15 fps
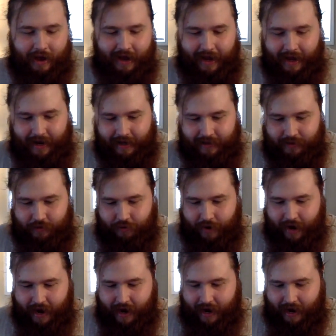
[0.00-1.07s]
it is
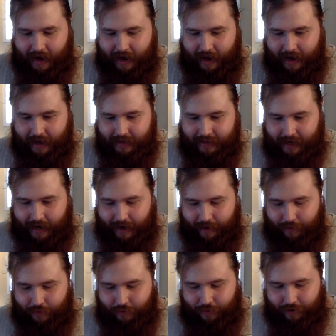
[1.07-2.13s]
great, and I
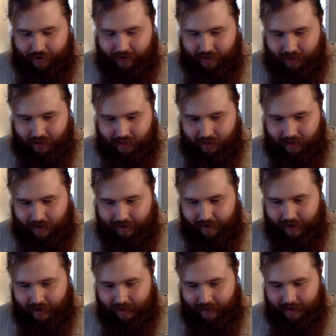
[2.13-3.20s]
would love
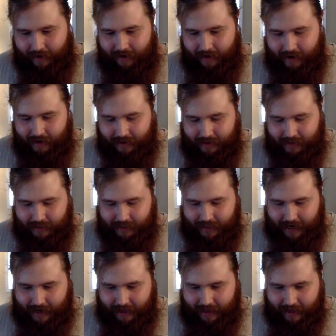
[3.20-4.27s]
it to
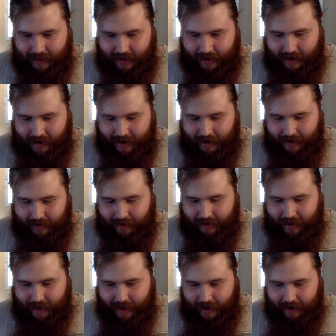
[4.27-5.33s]
death. And
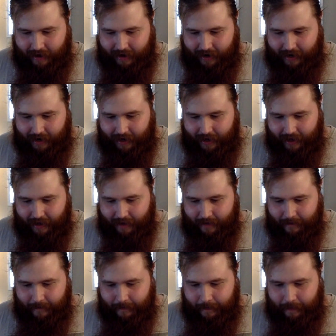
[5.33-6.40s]
yeah,
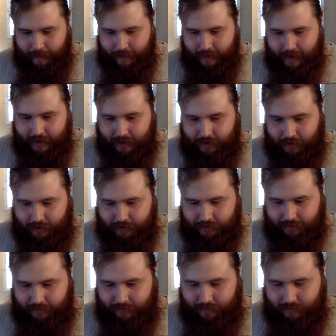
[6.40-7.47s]
it's
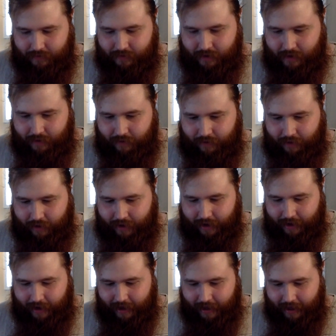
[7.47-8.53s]
awesome. I really
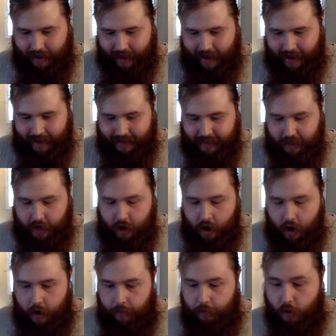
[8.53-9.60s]
like it. And
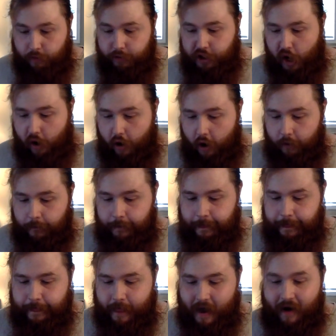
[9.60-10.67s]
Momotaro,
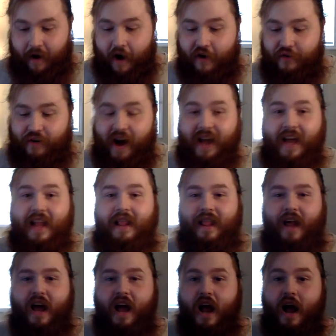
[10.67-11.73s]

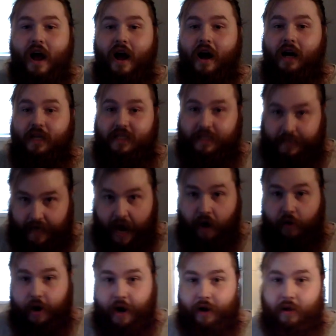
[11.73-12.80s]
fucking
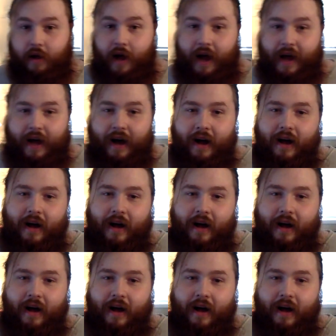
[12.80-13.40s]
scary. Like,